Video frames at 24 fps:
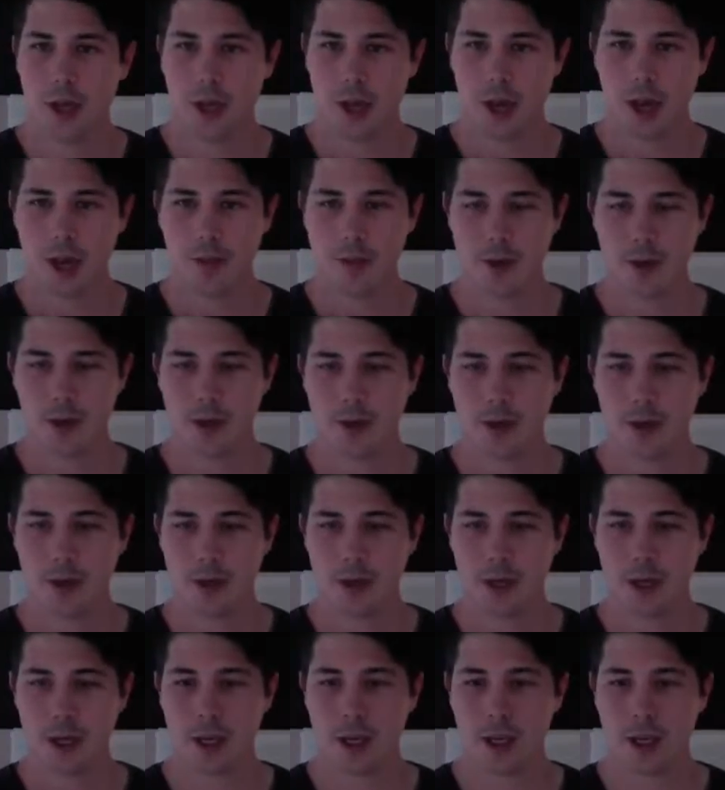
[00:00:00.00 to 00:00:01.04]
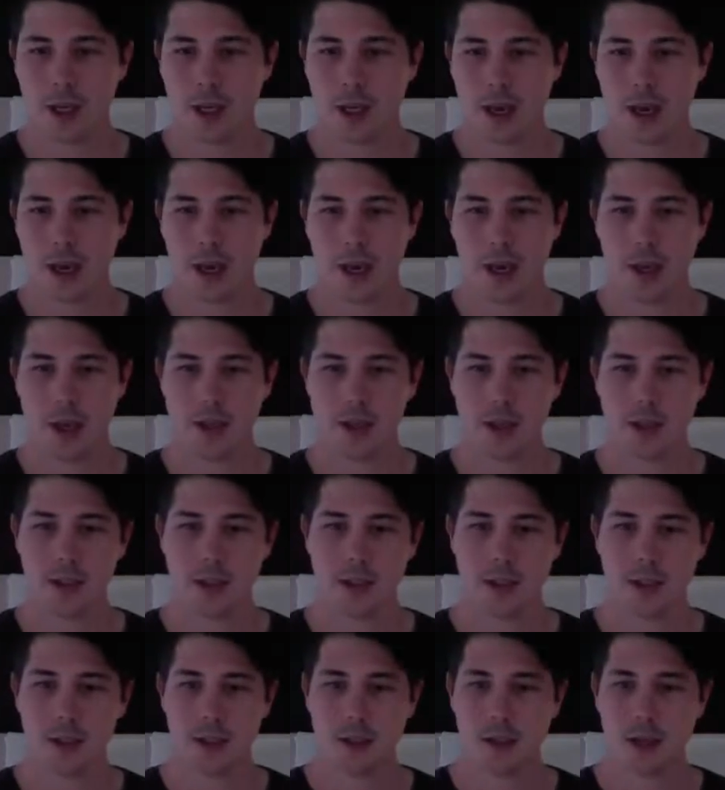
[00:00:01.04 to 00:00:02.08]
Had my third kid, and
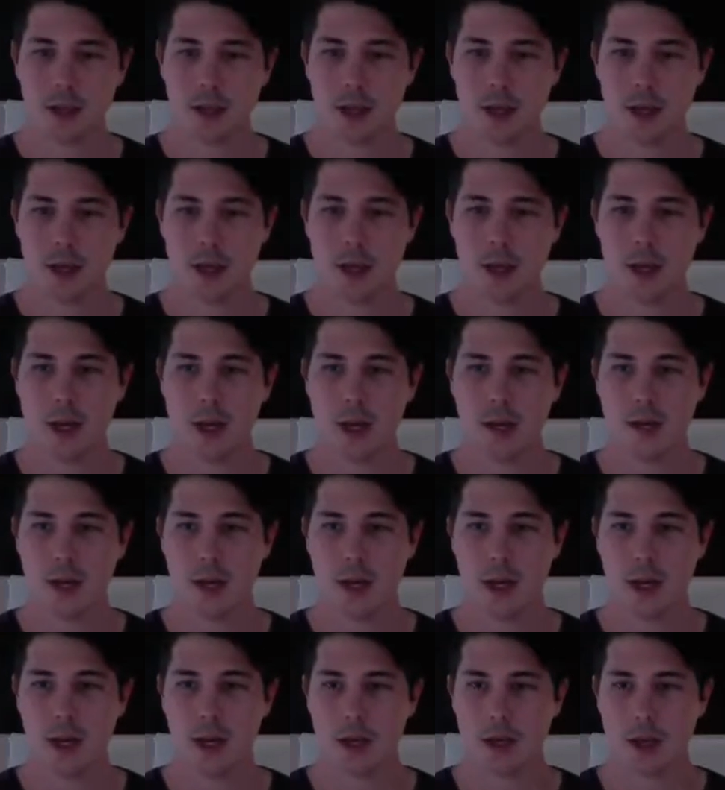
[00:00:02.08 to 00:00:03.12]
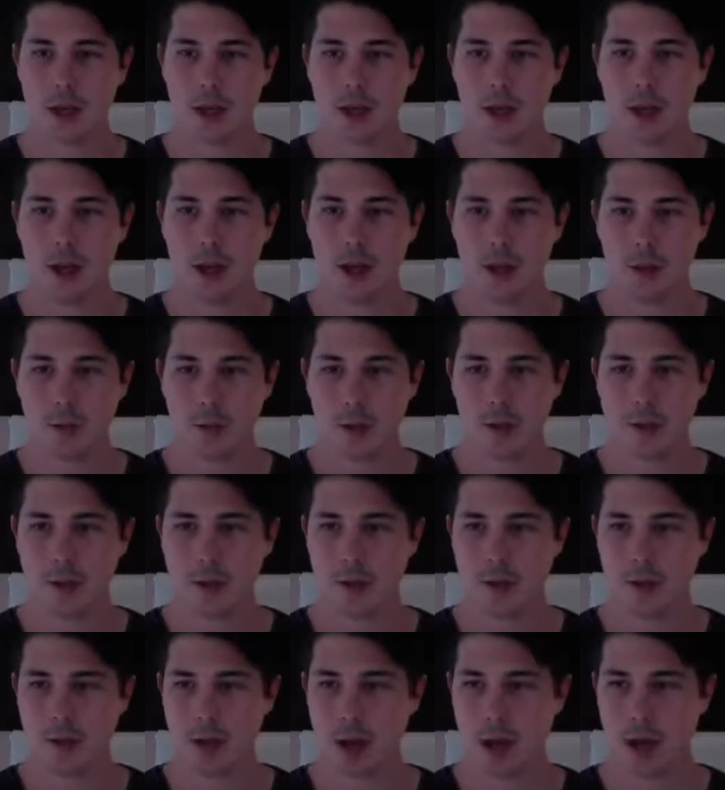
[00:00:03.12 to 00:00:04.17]
you know, he ended up being slightly
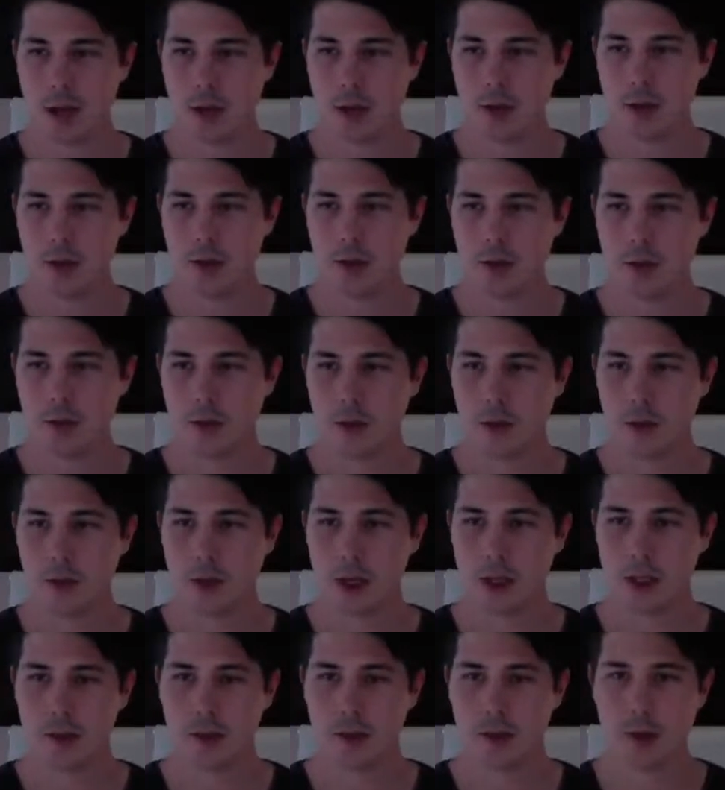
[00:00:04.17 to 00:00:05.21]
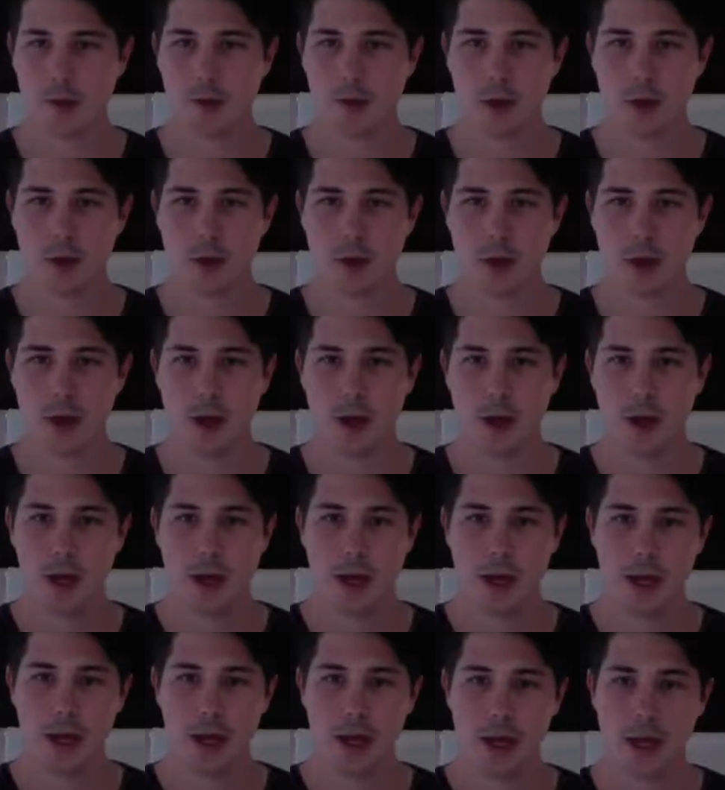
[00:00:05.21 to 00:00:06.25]
preemie, about 2 to 3 weeks premature,
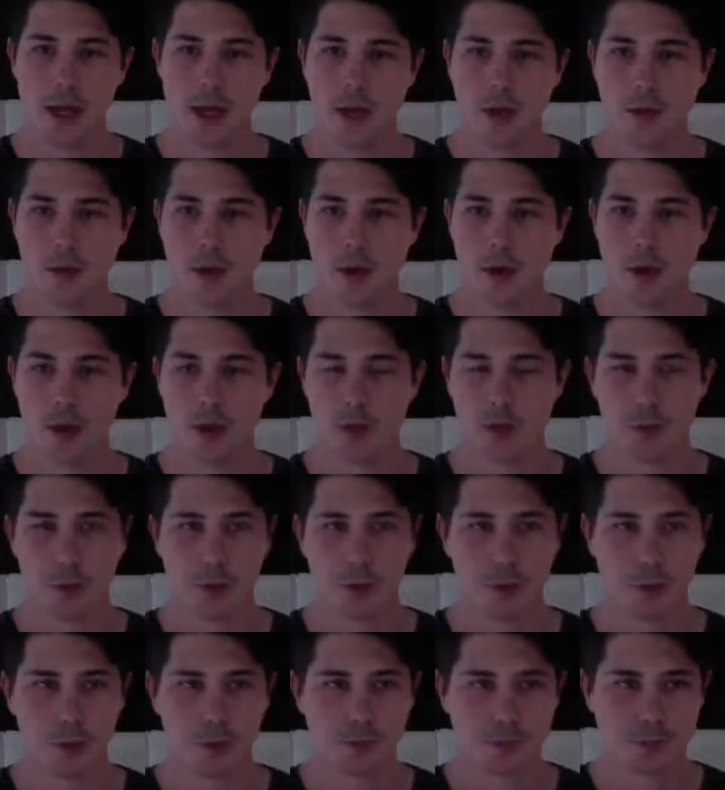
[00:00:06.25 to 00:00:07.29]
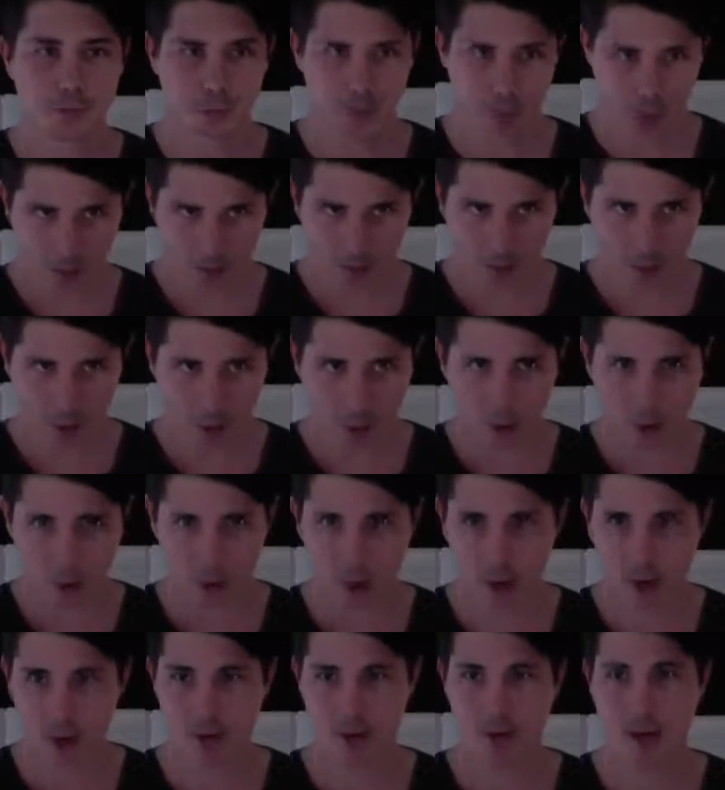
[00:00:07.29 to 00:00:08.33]
and he ended up in hospital
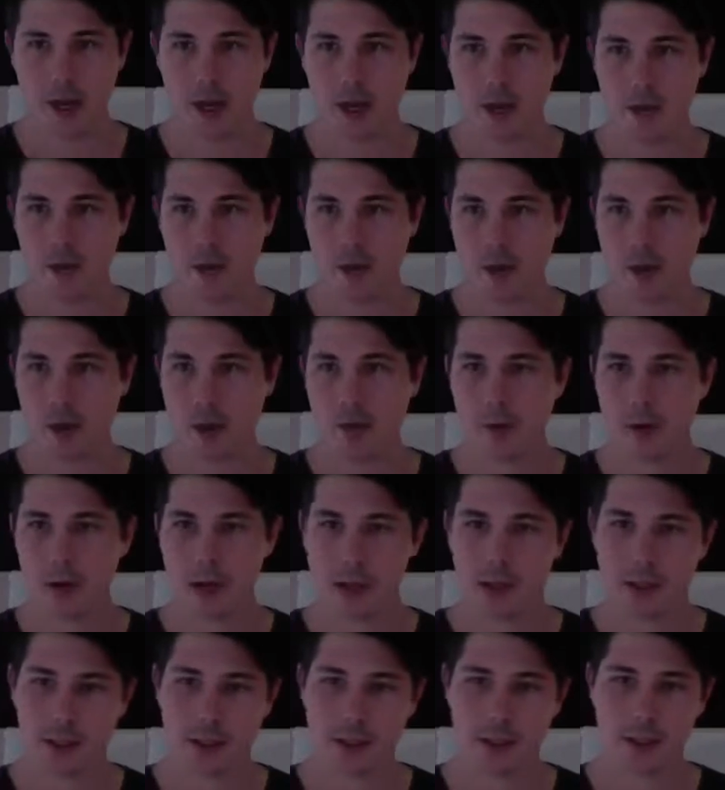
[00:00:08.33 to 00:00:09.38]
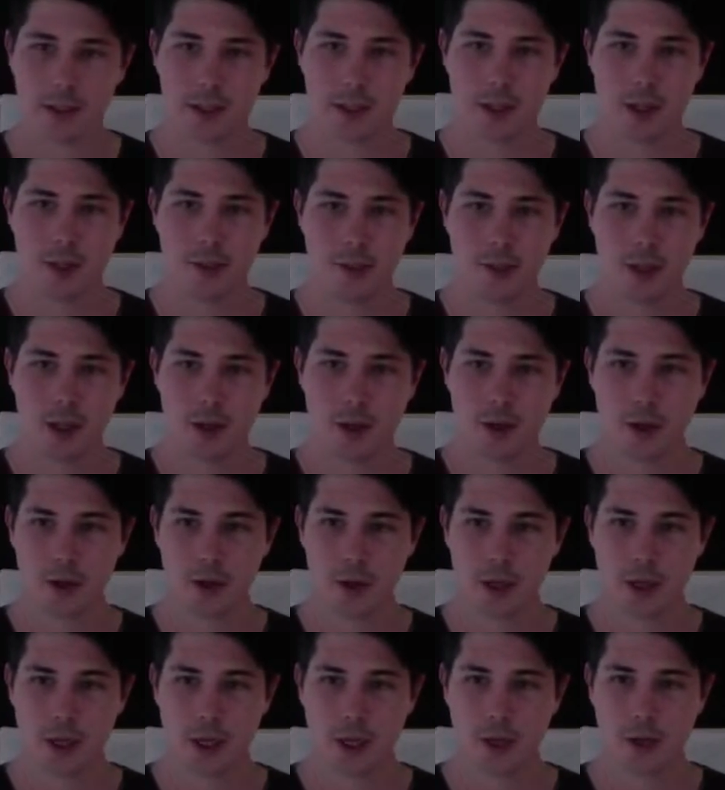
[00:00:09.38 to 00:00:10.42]
for about 3 weeks
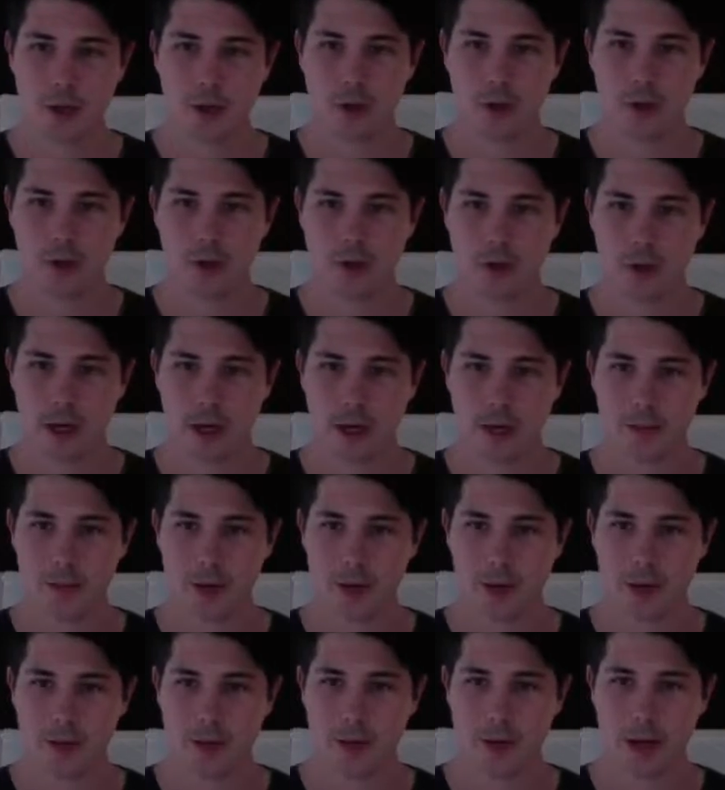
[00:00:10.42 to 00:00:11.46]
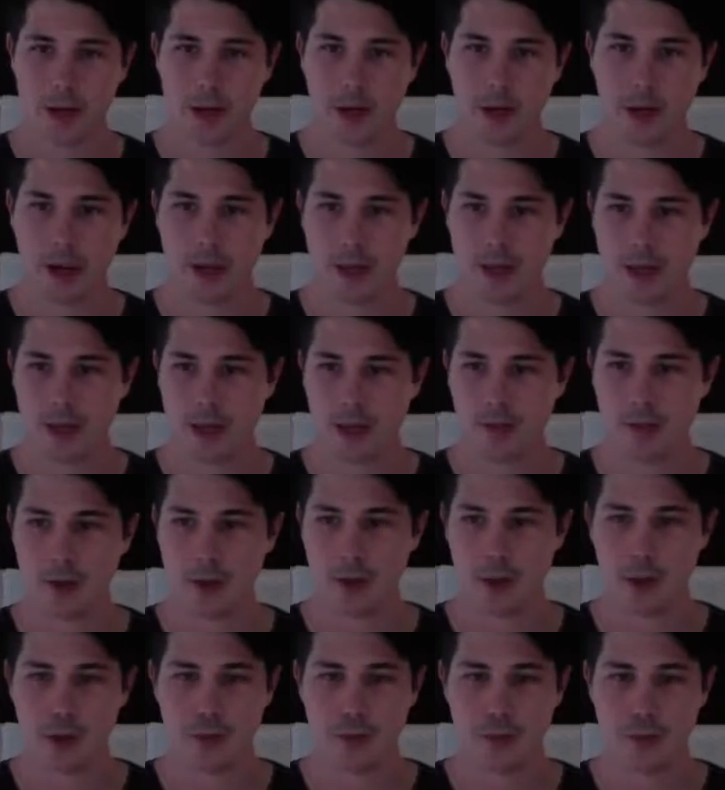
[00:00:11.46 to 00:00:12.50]
because he couldn't feed himself and had to have a
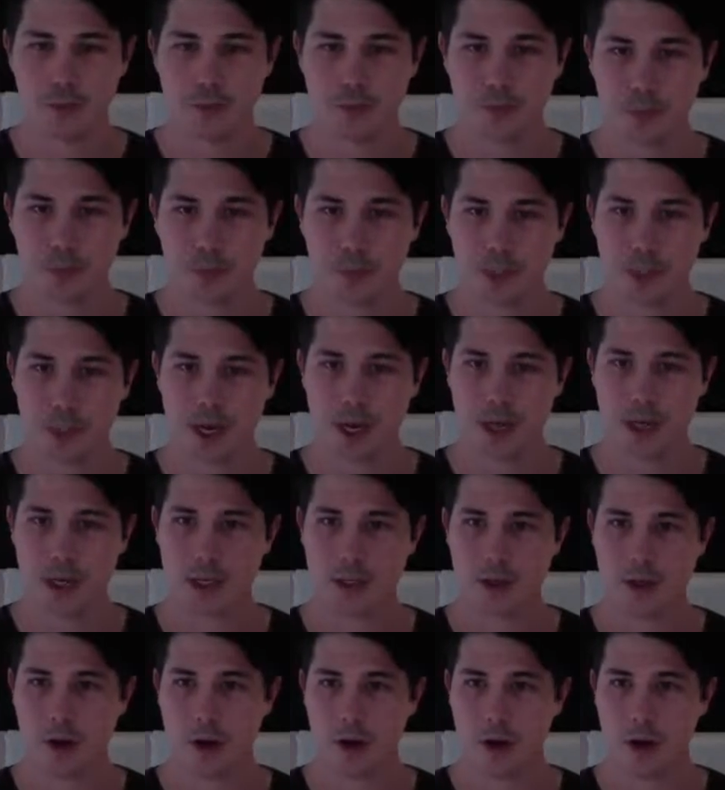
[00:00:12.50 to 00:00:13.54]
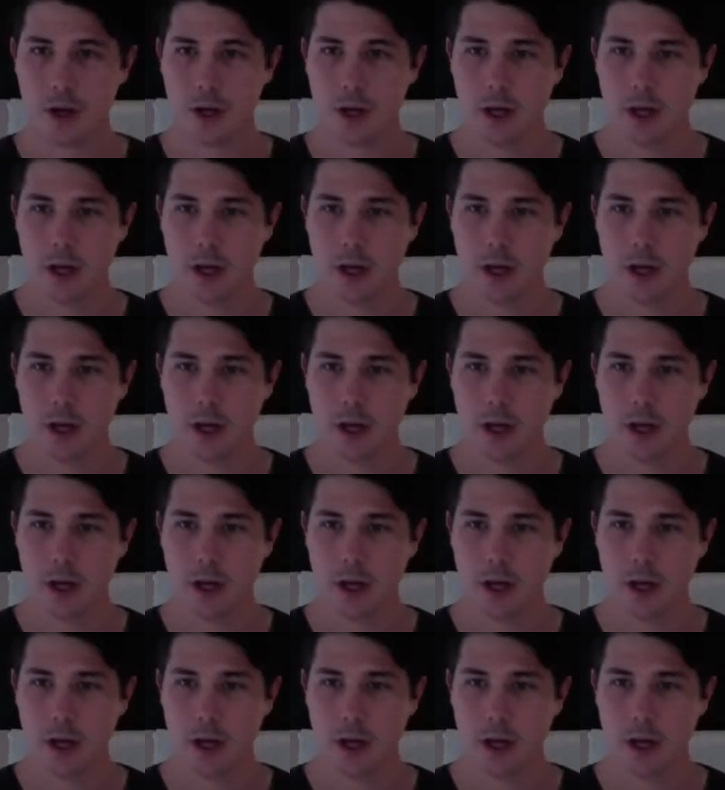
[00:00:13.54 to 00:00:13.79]
tube down his throat.